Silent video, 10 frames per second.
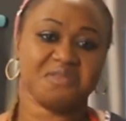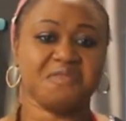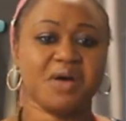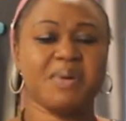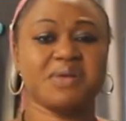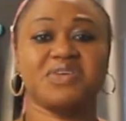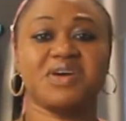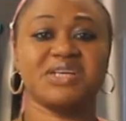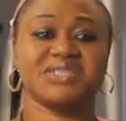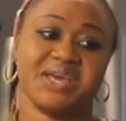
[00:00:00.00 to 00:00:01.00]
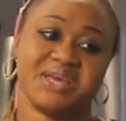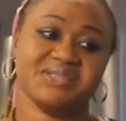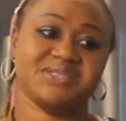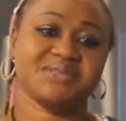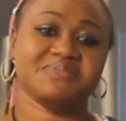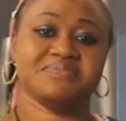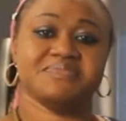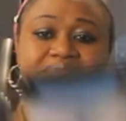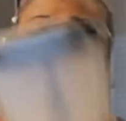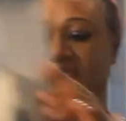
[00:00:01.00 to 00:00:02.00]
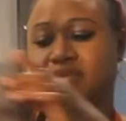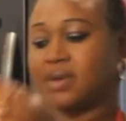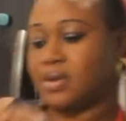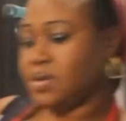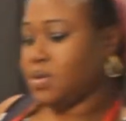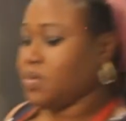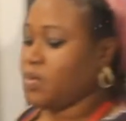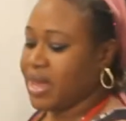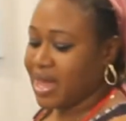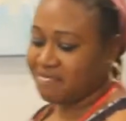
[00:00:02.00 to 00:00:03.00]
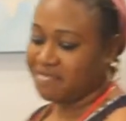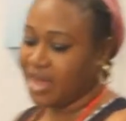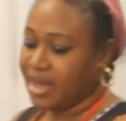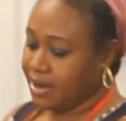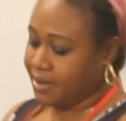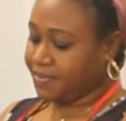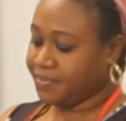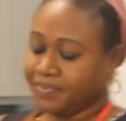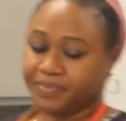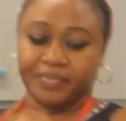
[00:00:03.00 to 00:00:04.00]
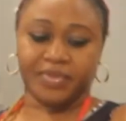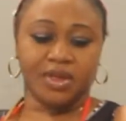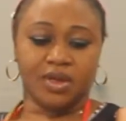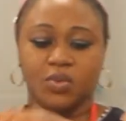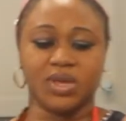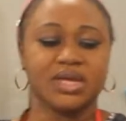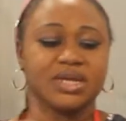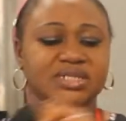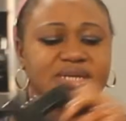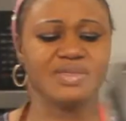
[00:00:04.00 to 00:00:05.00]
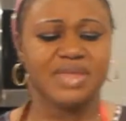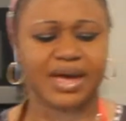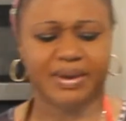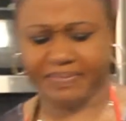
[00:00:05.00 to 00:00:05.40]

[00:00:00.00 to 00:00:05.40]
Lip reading: for about 30 seconds. We have that. We're gonna take that